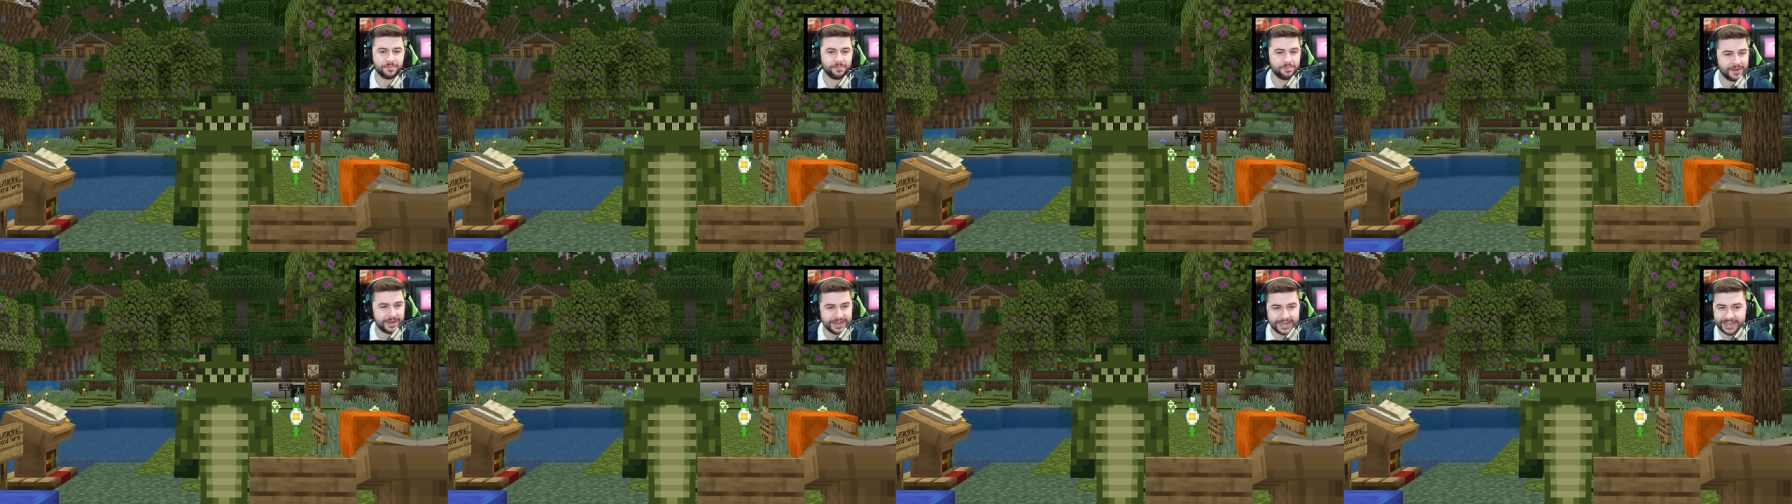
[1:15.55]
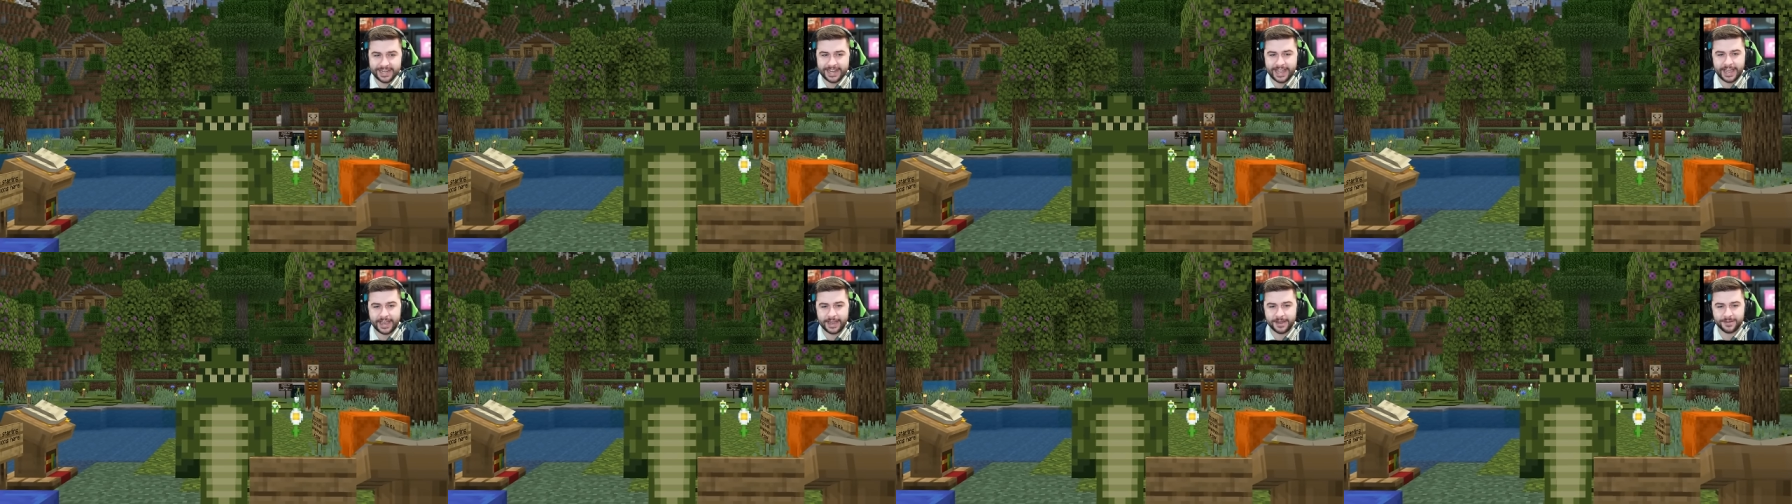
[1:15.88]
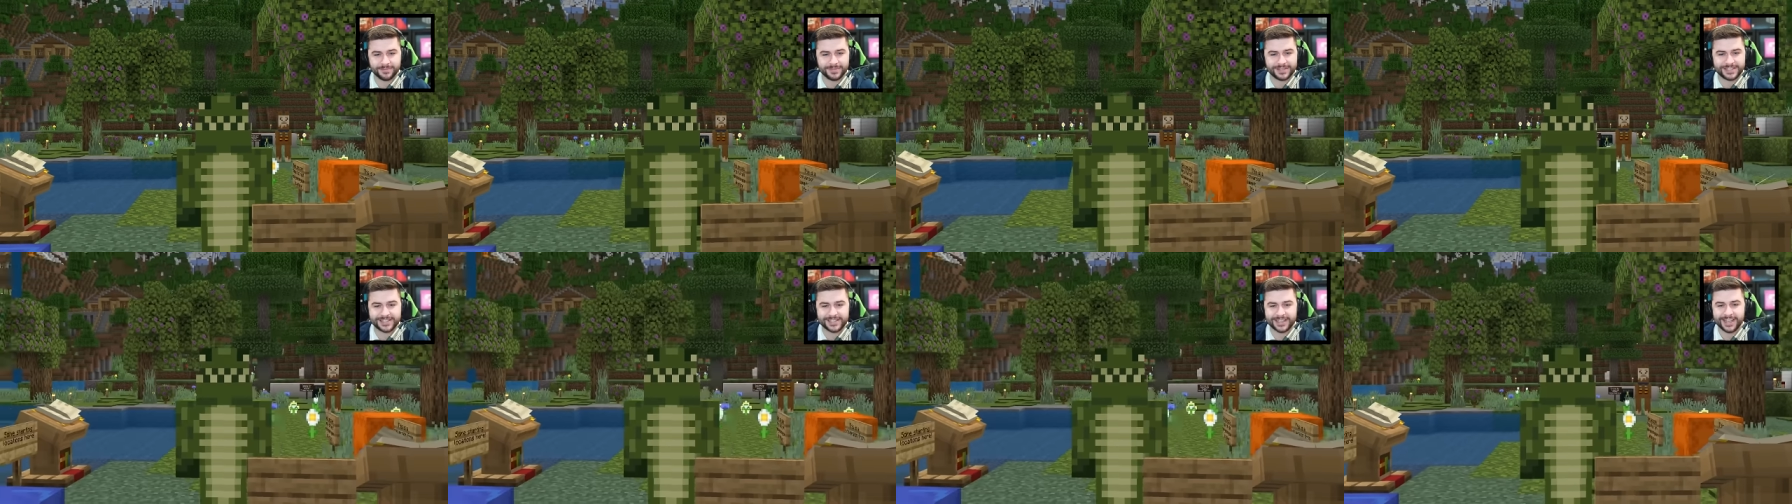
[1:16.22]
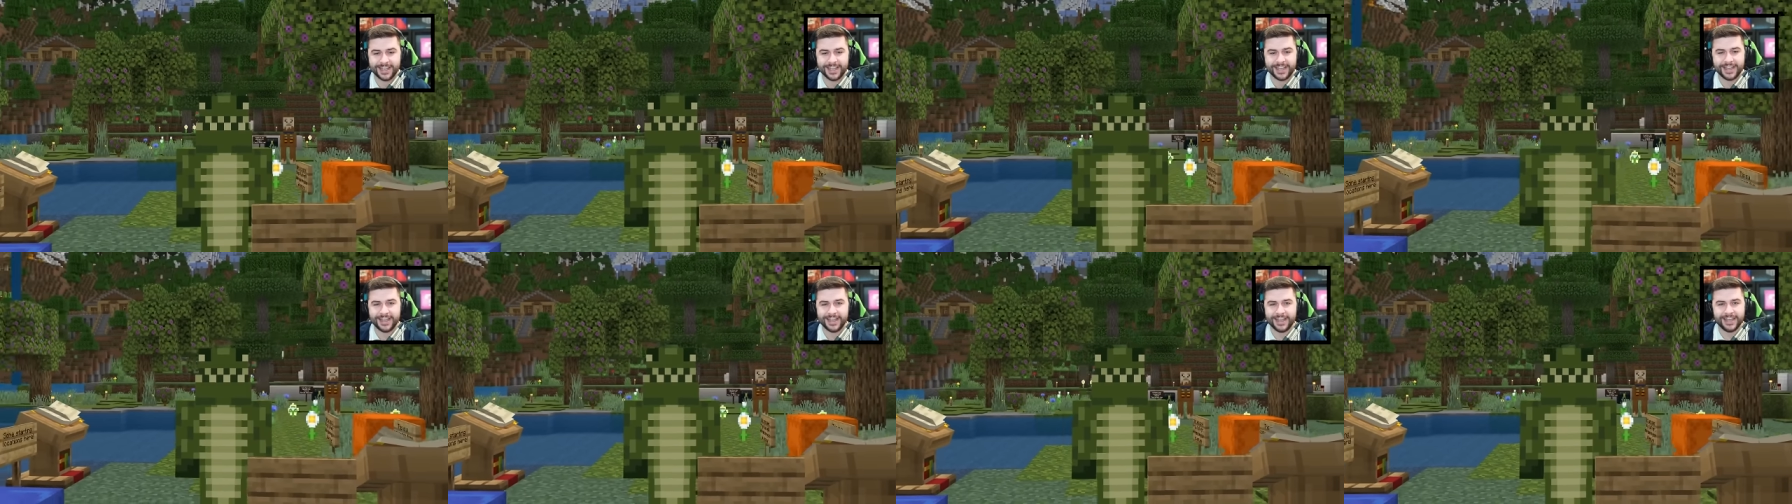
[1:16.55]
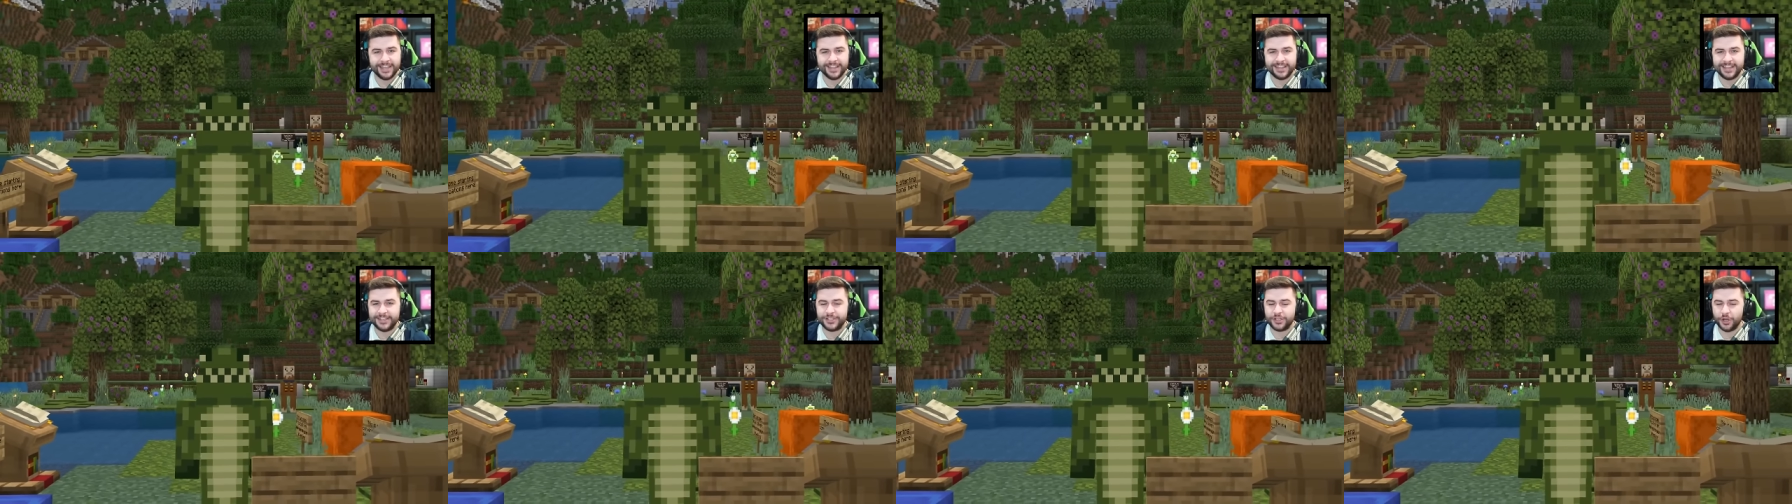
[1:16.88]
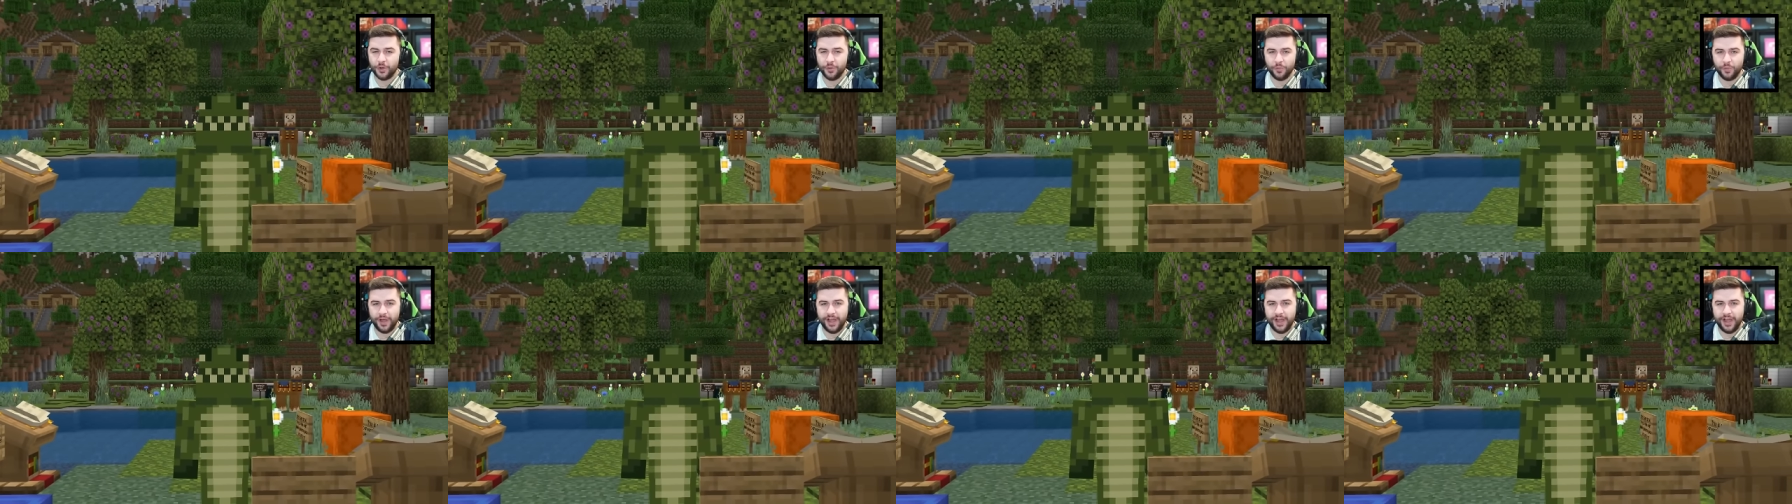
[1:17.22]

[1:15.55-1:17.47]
mini games they don't